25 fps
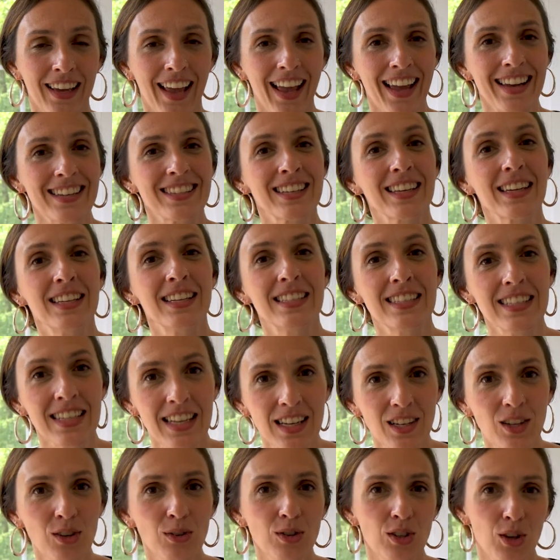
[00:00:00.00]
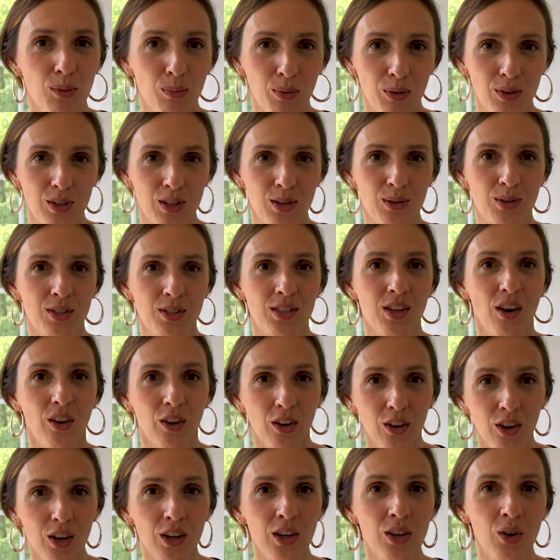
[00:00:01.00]
and continue to produce
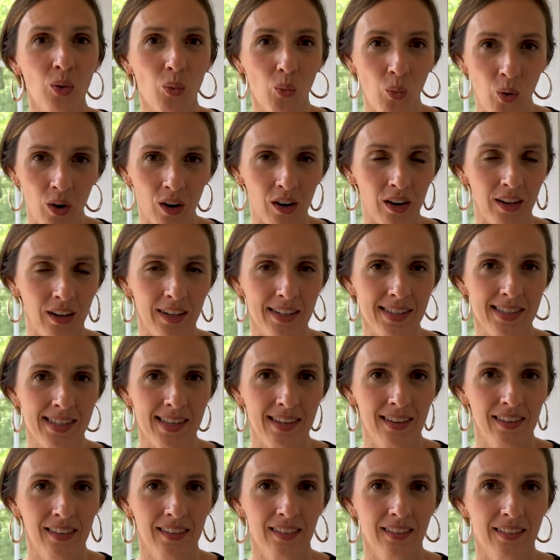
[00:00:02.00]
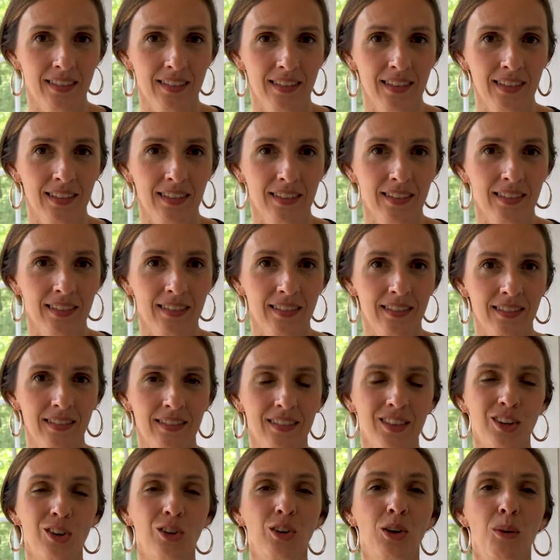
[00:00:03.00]
good words.
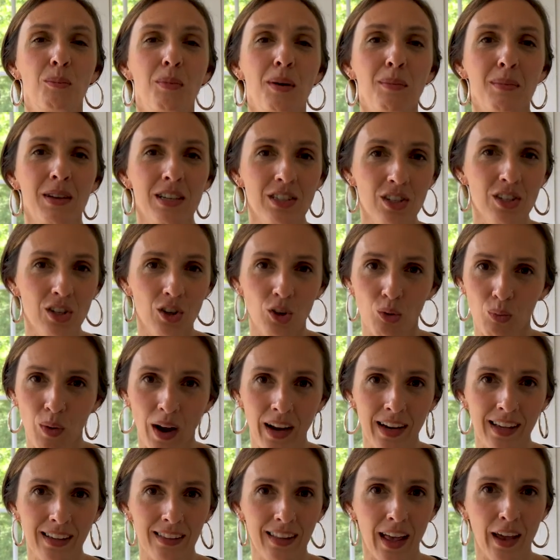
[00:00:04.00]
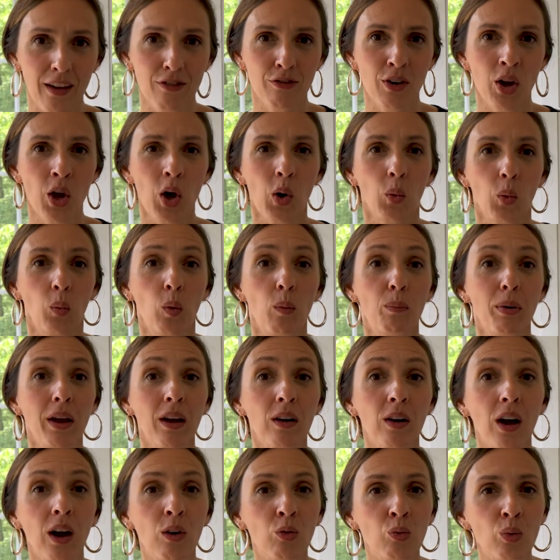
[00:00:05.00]
Your commitment to your writing life will
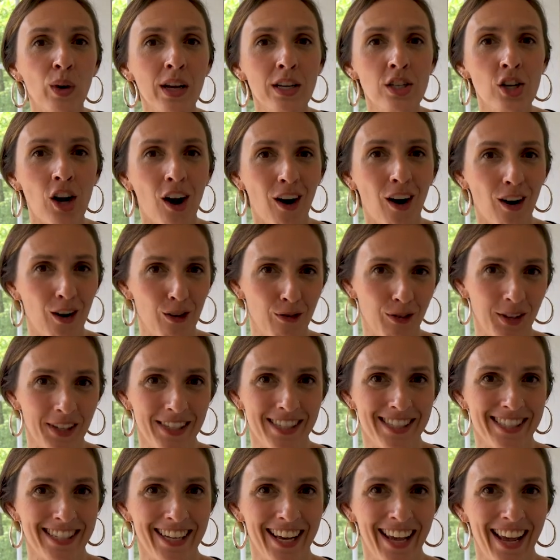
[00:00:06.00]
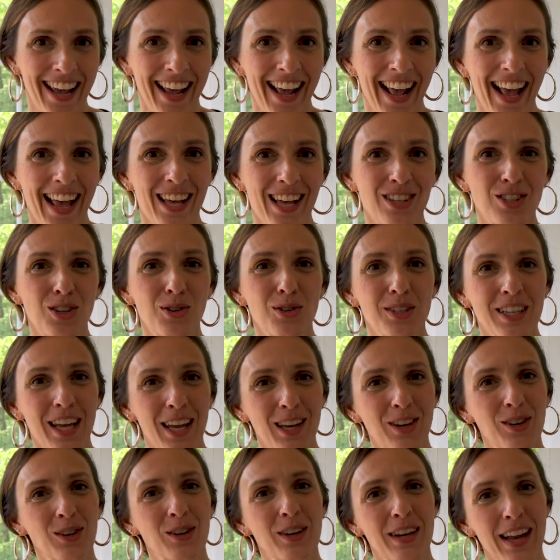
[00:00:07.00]
bear a rich harvest as you
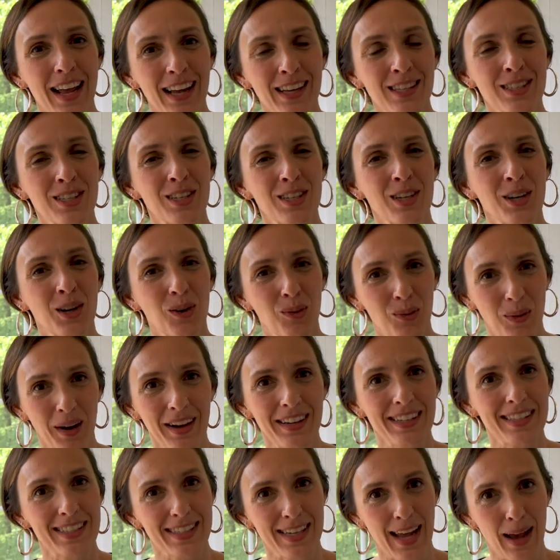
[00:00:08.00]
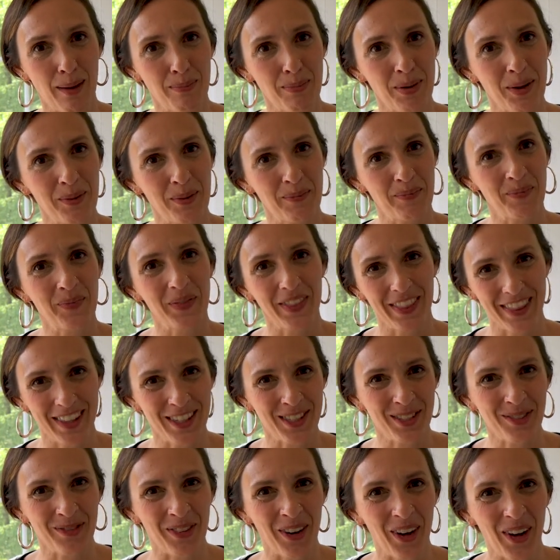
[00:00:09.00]
take your next right step
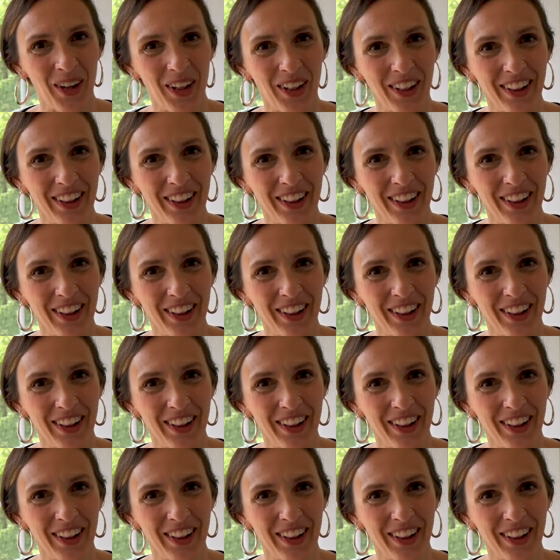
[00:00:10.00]
this fall.